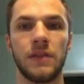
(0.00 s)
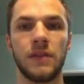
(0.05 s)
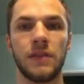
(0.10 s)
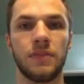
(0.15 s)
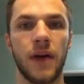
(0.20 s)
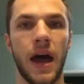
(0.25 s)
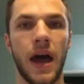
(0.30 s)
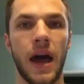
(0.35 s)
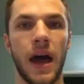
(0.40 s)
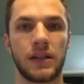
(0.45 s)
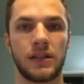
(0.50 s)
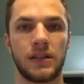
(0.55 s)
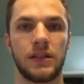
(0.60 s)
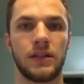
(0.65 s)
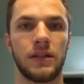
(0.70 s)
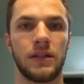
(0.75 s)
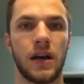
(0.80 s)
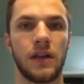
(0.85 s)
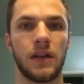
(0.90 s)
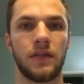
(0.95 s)
impacts and
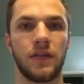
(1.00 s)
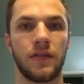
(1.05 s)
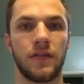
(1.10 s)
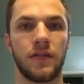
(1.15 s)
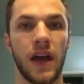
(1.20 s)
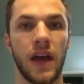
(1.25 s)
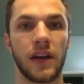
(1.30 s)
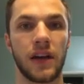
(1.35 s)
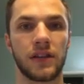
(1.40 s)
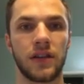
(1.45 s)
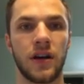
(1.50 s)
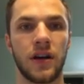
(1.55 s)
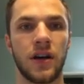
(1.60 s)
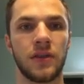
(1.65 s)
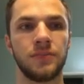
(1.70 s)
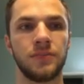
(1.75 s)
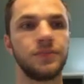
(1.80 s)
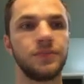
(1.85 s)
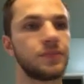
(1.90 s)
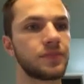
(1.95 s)
a lot of effects
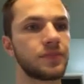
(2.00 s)
on